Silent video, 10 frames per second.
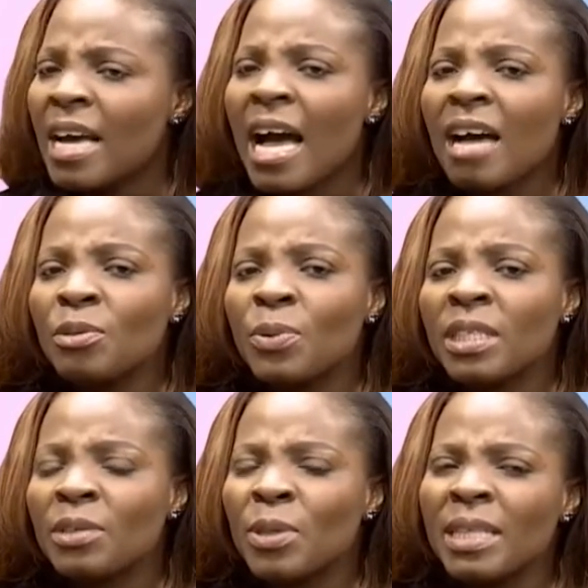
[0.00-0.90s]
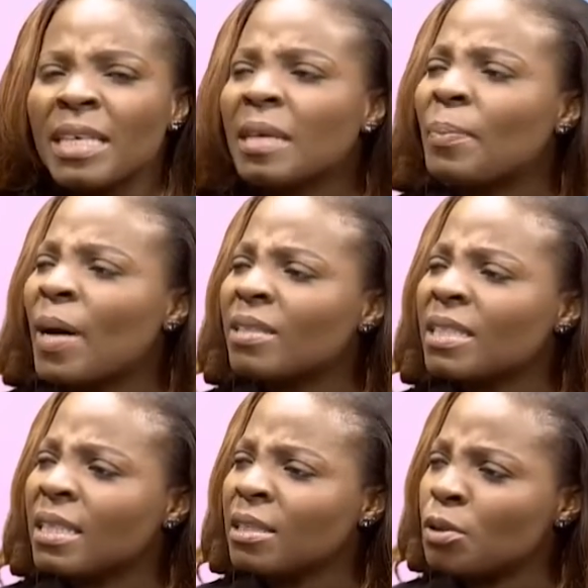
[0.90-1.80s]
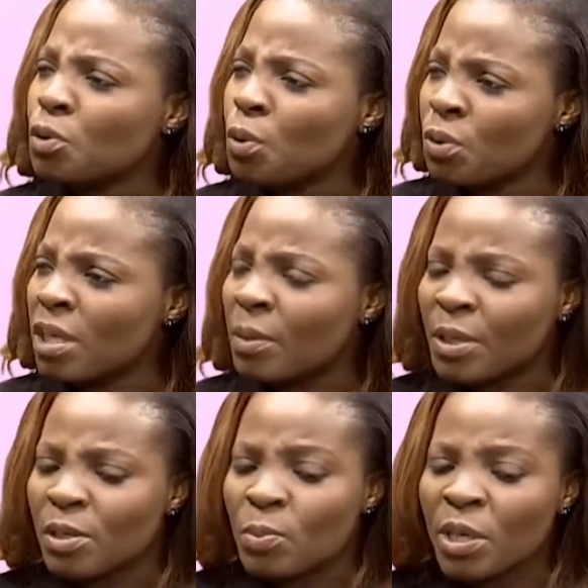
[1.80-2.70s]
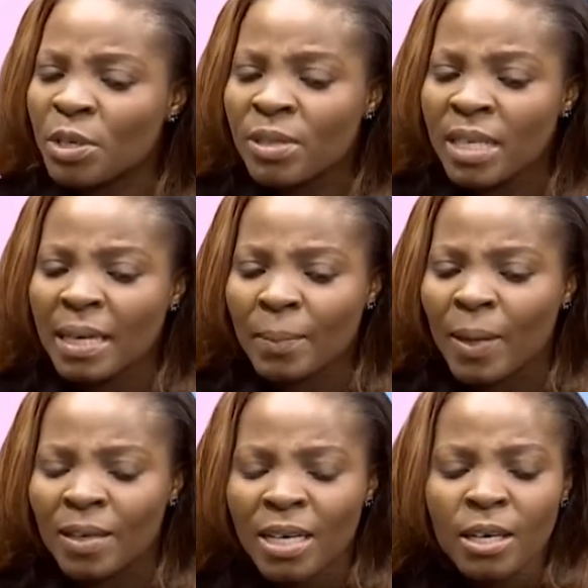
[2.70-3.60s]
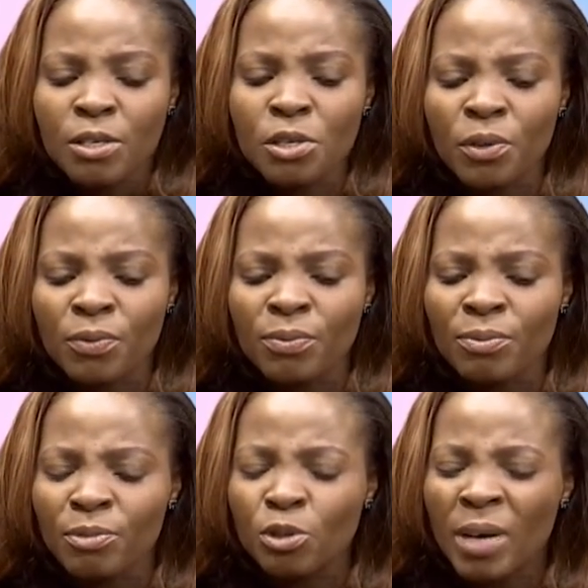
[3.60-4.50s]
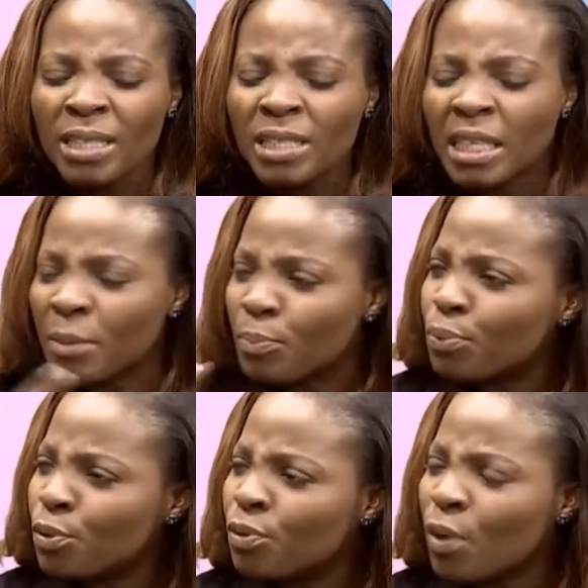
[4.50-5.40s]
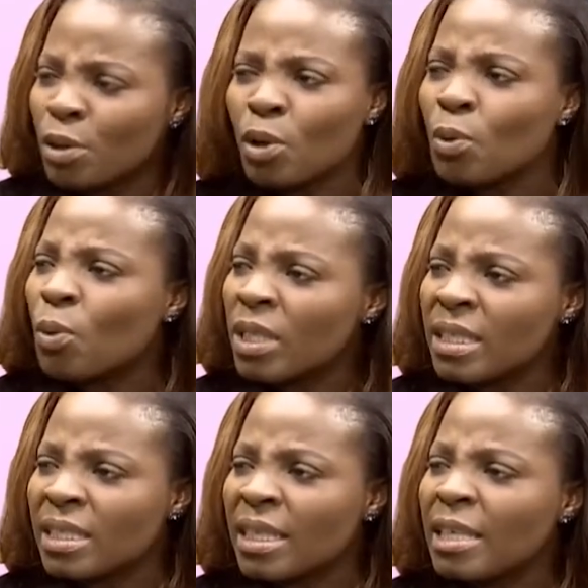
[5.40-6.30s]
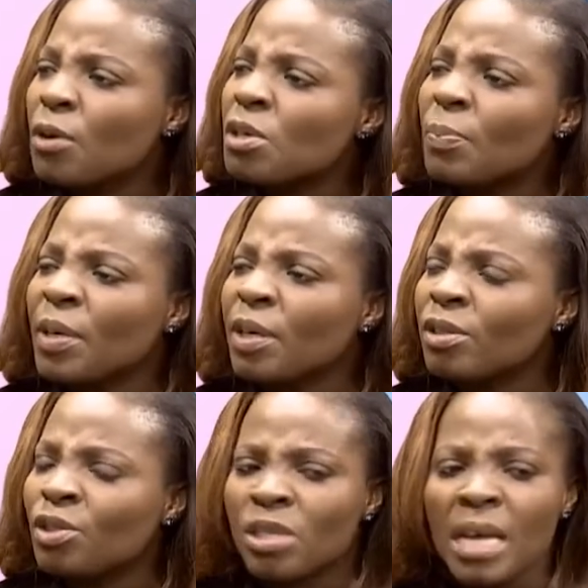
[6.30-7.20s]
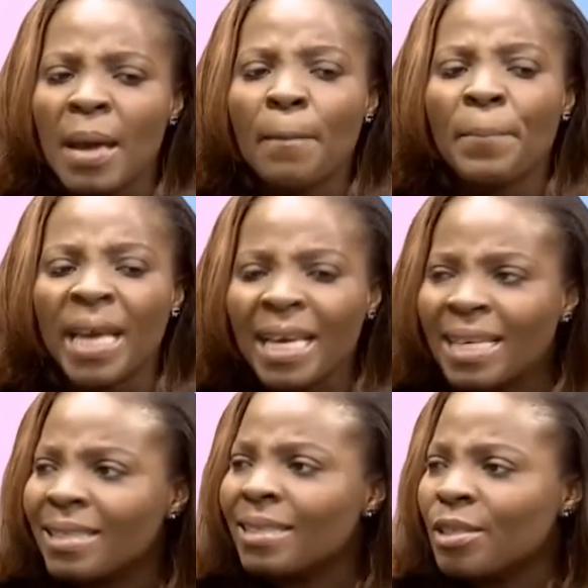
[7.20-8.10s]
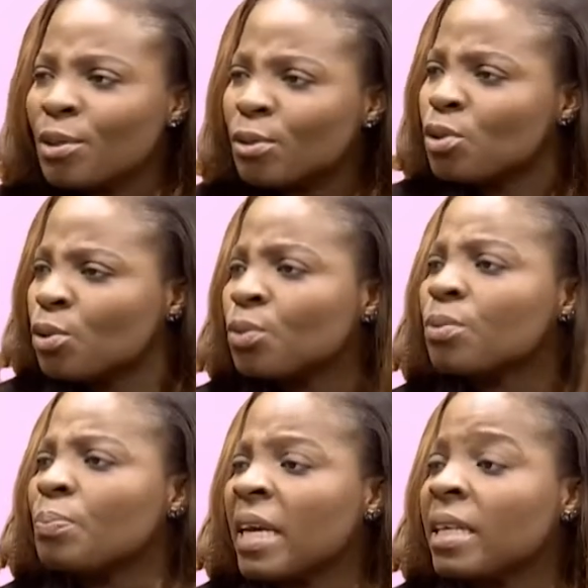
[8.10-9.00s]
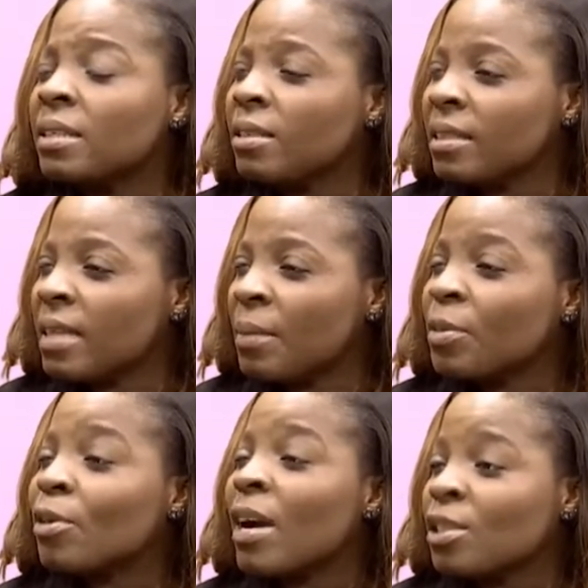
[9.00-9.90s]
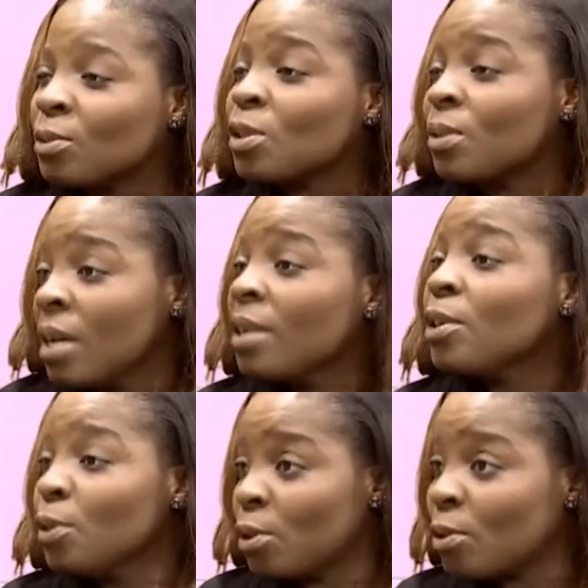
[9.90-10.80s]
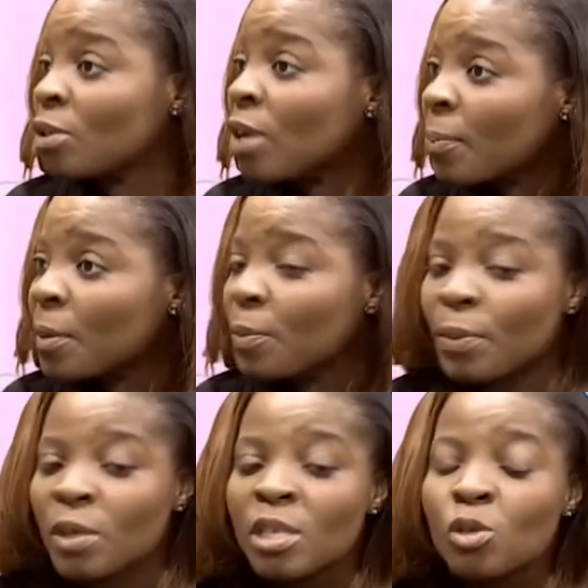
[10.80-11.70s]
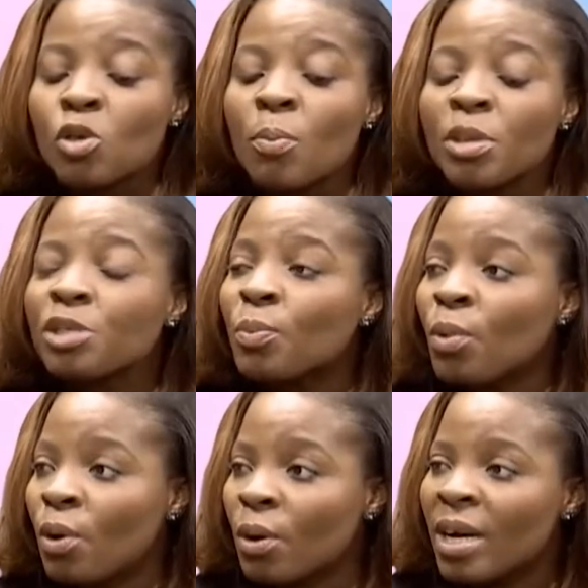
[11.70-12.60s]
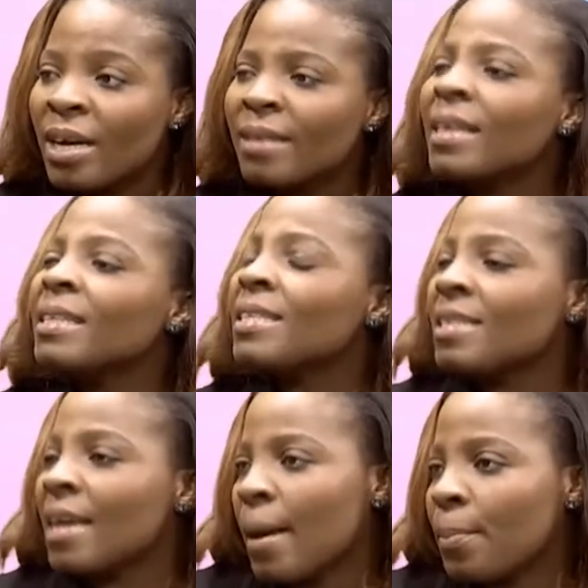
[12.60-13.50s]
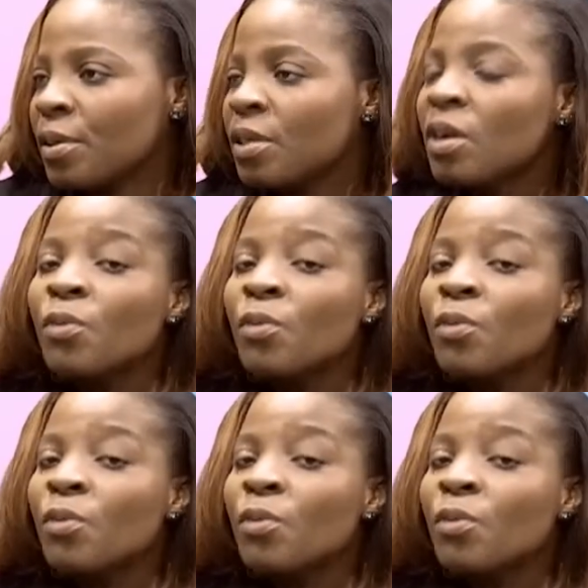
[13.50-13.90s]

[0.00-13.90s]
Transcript: How did we, did we think about it in the total? Because when you think about sort of trying to improve on quality. It goes beyond just paying, you know, to paying um, to graduates, you know, to attract people because there's so much more that needs to happen.